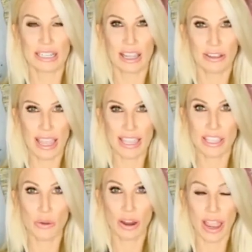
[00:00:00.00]
Okay,
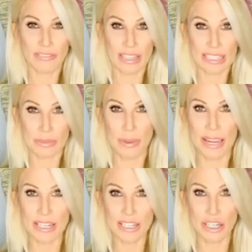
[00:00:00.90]
you have
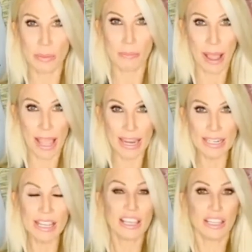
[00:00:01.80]
expanded your mind,
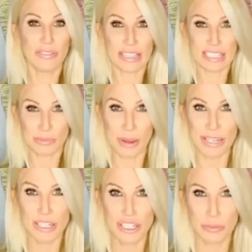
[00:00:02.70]
you've
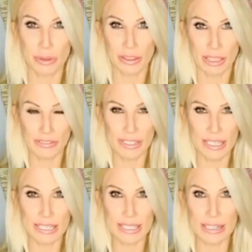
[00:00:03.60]
expanded your belief
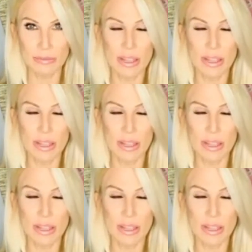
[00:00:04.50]
system,